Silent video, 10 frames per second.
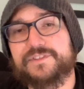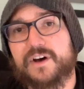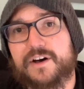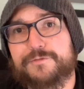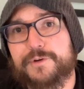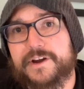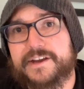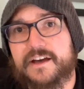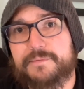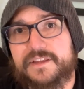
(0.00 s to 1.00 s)
offering
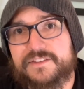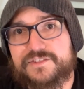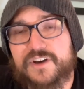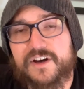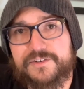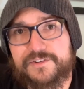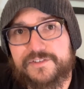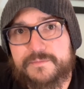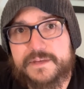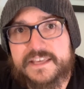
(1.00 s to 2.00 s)
up his daughters to
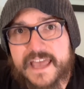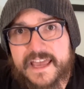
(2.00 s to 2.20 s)
be gang